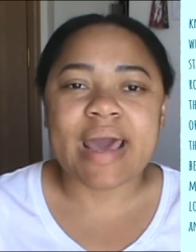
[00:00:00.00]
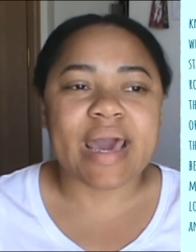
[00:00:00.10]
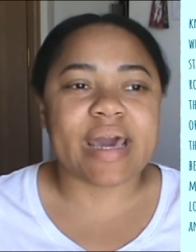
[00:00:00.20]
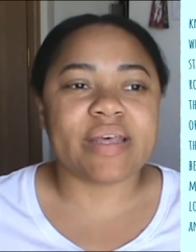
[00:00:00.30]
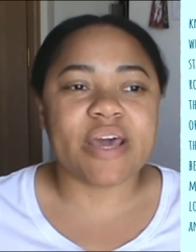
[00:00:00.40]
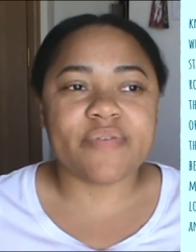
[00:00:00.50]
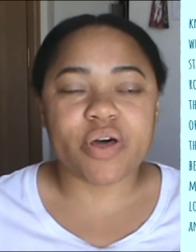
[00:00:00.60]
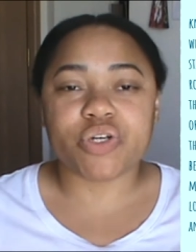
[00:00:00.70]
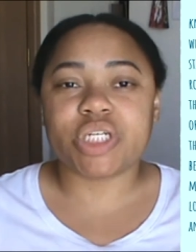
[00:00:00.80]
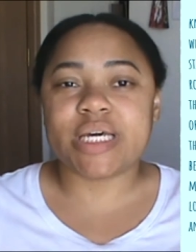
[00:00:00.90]
And even
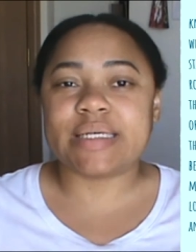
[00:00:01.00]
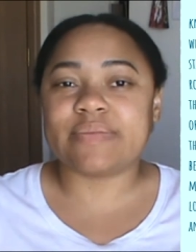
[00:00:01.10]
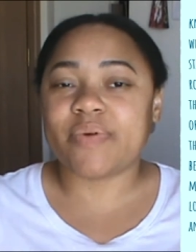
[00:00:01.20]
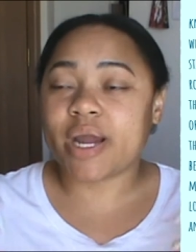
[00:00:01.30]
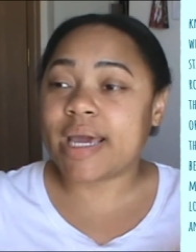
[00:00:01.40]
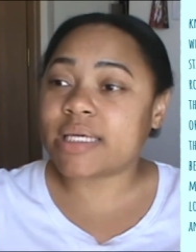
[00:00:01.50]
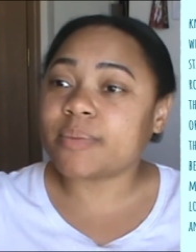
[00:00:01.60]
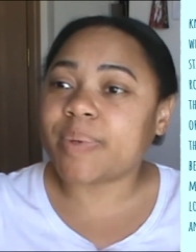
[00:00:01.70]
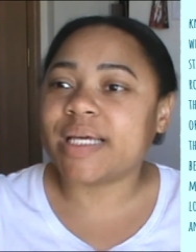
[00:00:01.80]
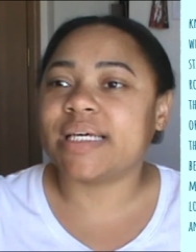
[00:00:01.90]
though she is very
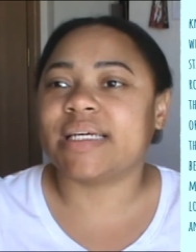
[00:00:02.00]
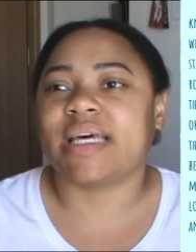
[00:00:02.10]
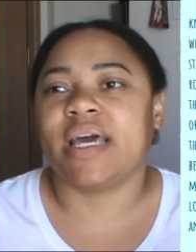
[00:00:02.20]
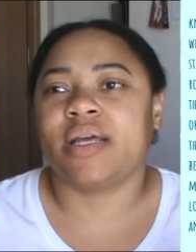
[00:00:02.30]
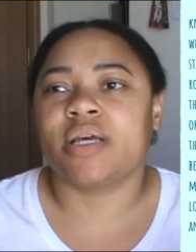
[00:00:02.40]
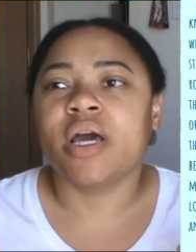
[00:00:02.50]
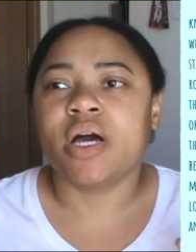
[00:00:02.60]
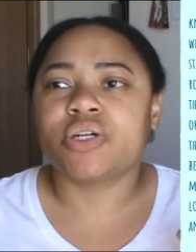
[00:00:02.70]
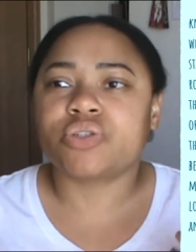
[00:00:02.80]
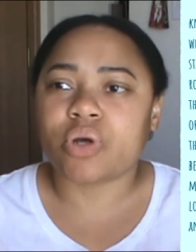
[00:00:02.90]
independent and
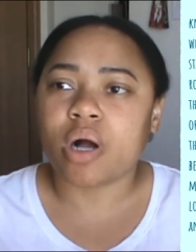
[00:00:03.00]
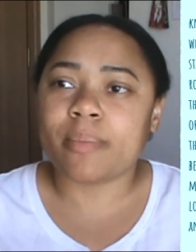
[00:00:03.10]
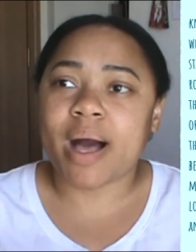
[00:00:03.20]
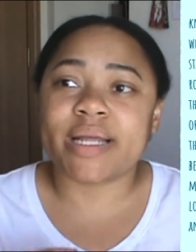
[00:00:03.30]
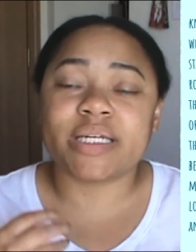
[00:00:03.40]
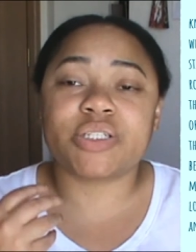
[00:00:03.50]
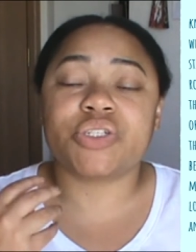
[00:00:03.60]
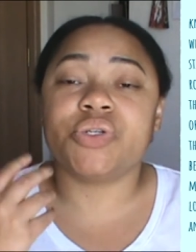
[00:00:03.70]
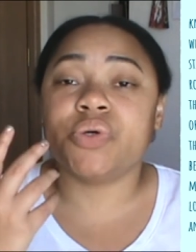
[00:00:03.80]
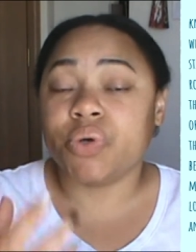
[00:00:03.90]
strong-minded
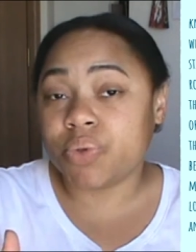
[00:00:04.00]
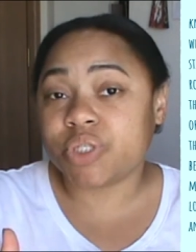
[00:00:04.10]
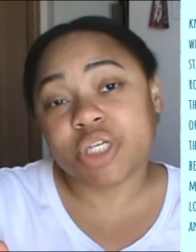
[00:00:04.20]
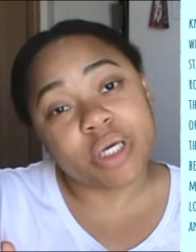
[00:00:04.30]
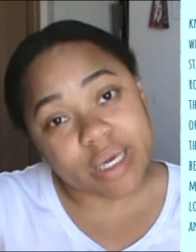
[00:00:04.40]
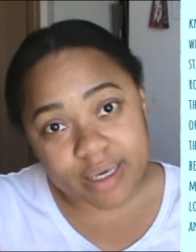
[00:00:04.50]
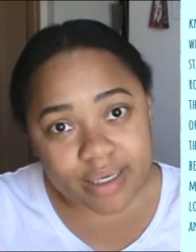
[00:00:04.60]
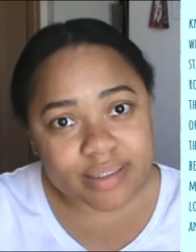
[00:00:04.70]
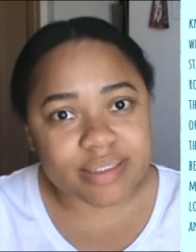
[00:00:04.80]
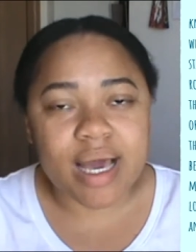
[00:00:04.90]
to who she
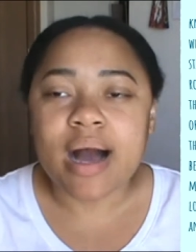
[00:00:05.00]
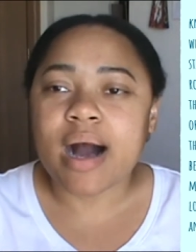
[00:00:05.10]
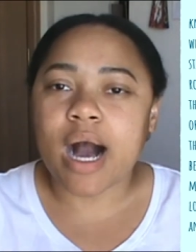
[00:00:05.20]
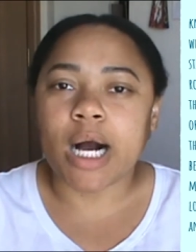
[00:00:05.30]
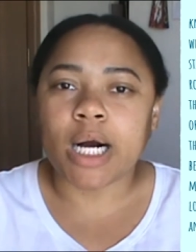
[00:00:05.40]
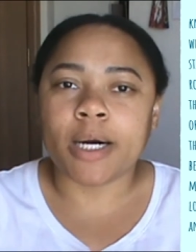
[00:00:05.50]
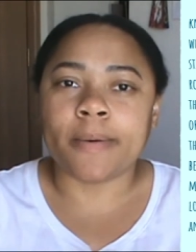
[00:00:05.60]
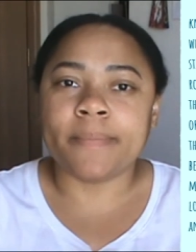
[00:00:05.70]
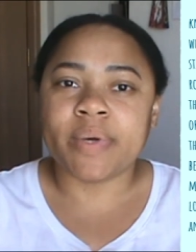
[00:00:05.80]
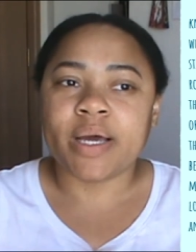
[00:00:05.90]
is,
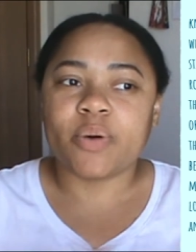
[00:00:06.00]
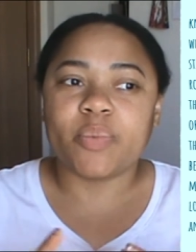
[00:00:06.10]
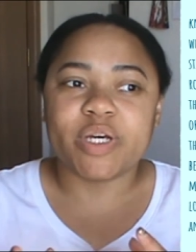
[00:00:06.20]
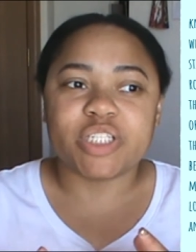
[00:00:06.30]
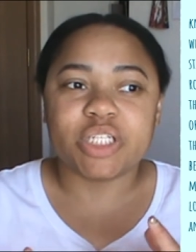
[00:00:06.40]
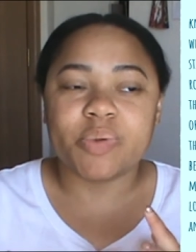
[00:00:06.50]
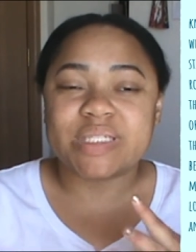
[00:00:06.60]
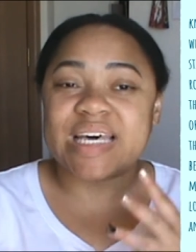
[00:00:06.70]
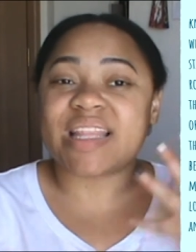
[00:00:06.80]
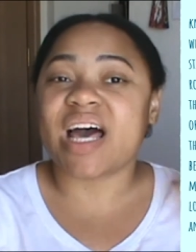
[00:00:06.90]
when she was
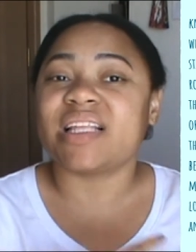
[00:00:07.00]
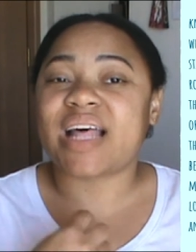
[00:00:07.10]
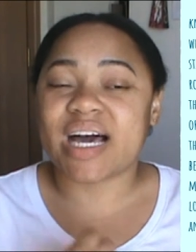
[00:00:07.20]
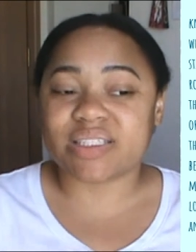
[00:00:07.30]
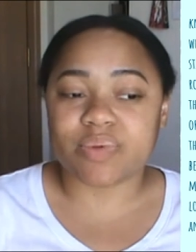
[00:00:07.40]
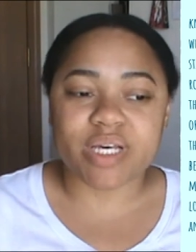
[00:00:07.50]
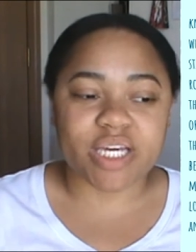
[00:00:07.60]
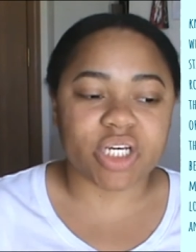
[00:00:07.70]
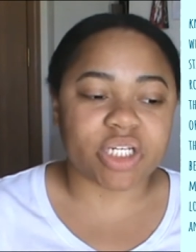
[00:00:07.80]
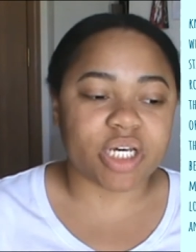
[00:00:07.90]
in that last
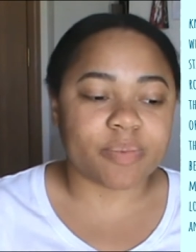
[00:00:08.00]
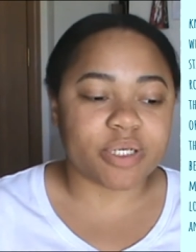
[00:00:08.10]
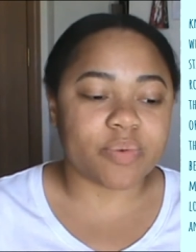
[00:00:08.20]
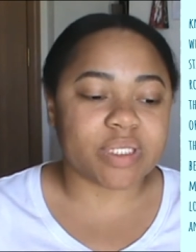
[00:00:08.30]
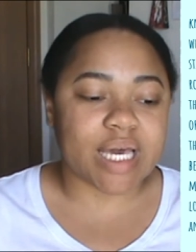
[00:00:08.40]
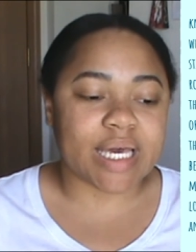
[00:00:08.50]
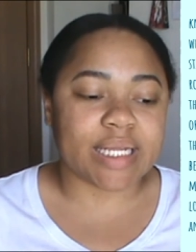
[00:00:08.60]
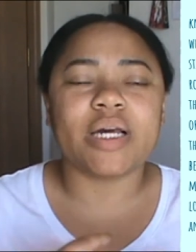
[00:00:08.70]
relationship she was in,